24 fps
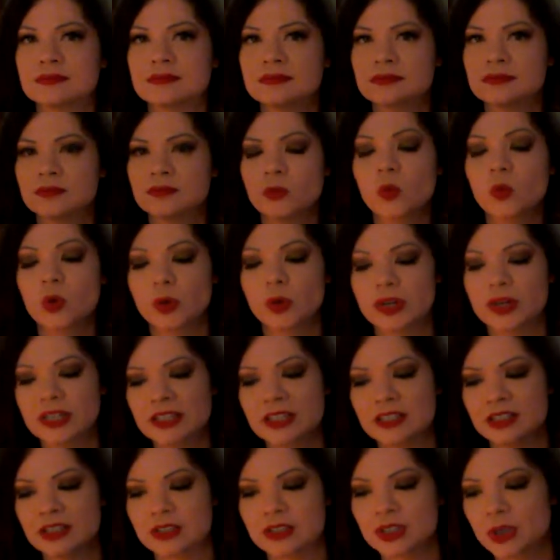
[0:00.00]
What do I need
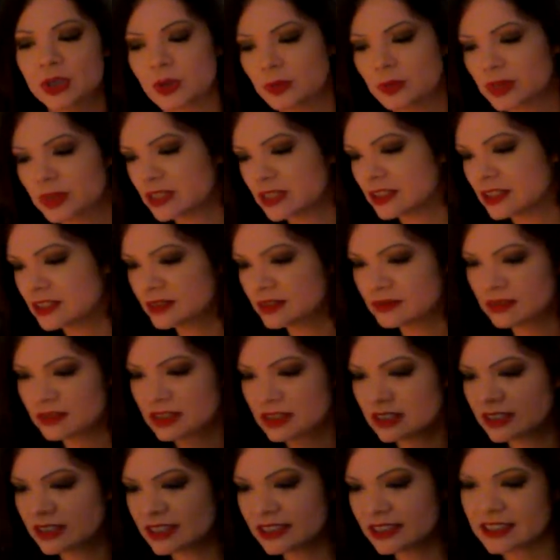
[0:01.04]
to do? You want me to
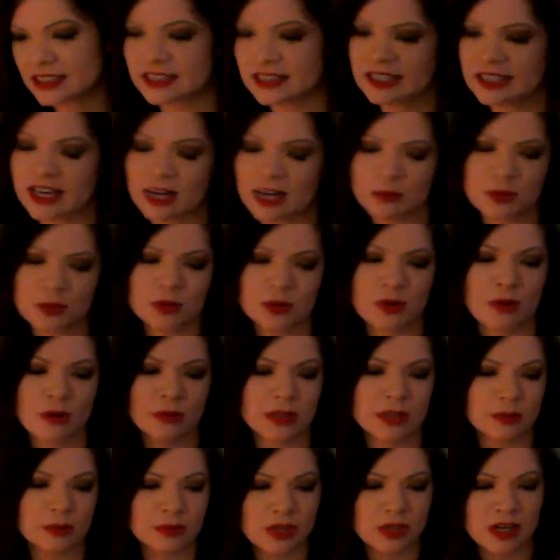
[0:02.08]
delete this app? You want me
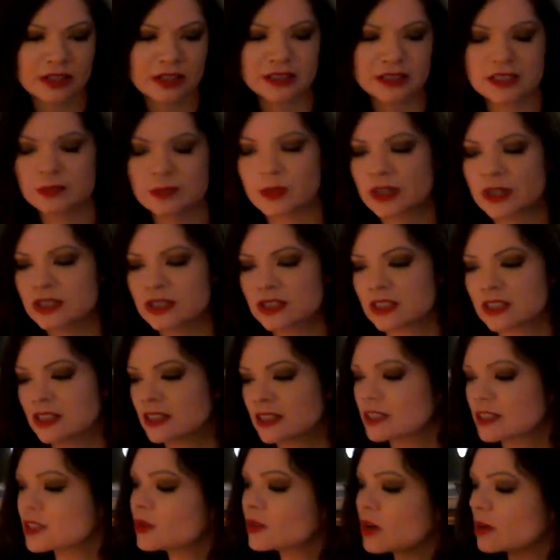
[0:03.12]
to block this
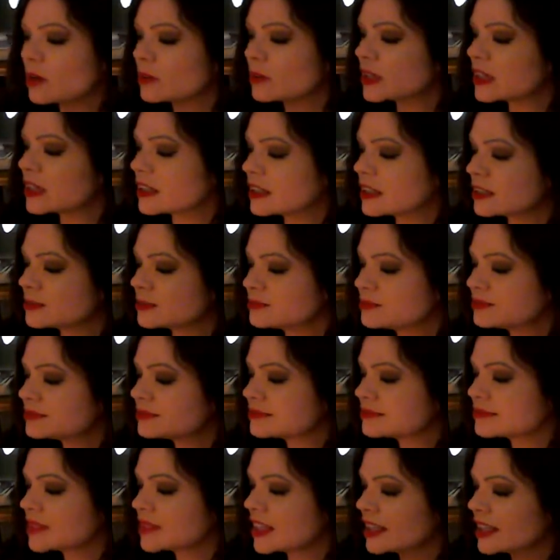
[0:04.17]
person? You want me to
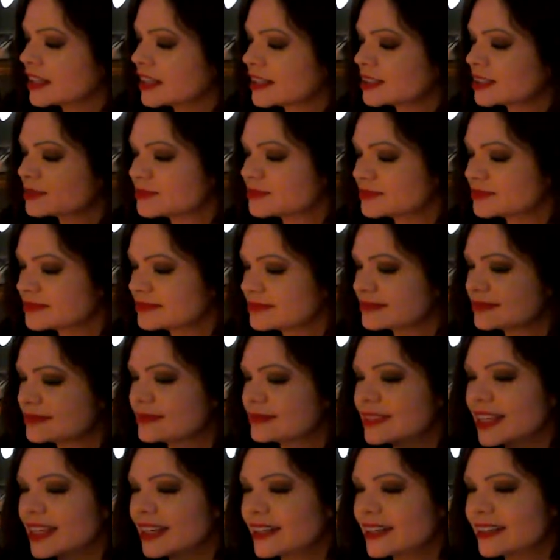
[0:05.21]

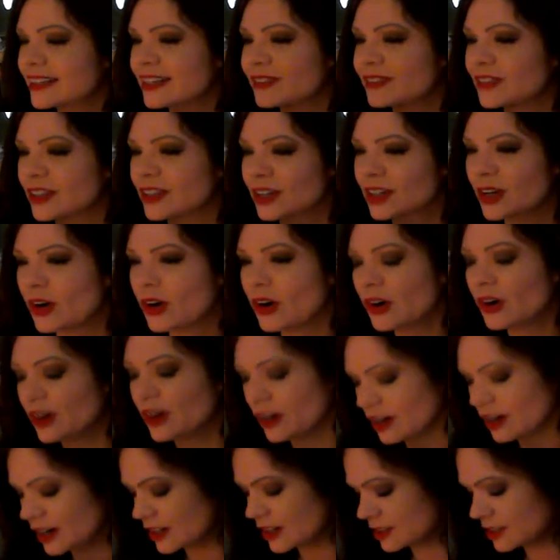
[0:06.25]
get a different
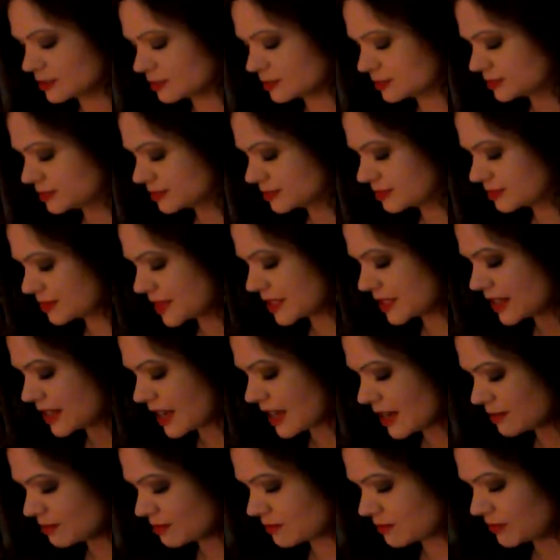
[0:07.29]
car,
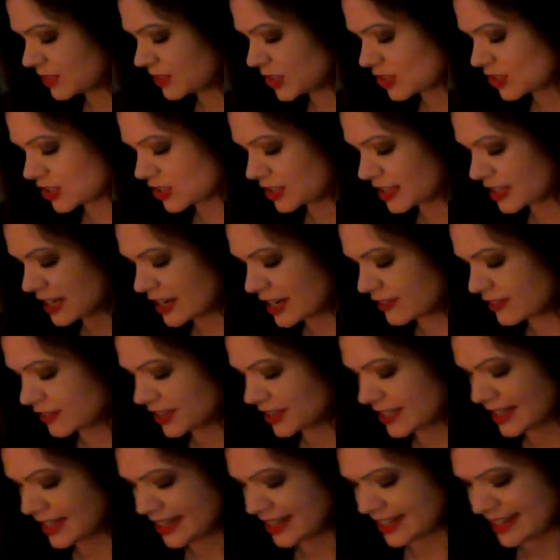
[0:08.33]
stop fishing every
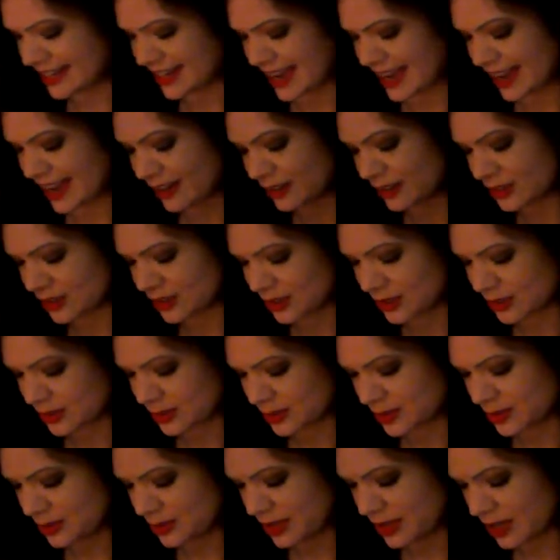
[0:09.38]
day? I don't know.
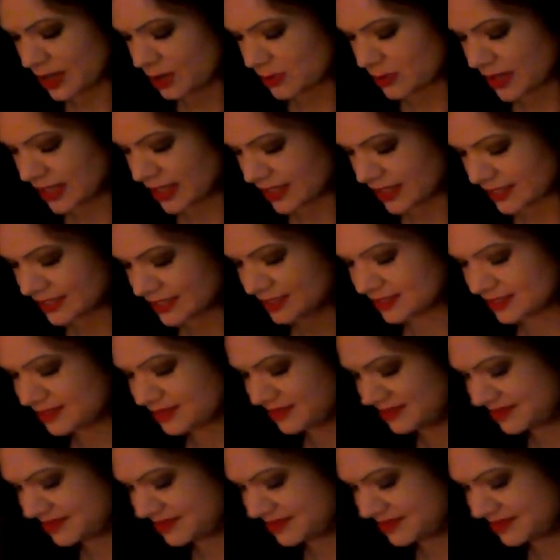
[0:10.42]
You tell me. We've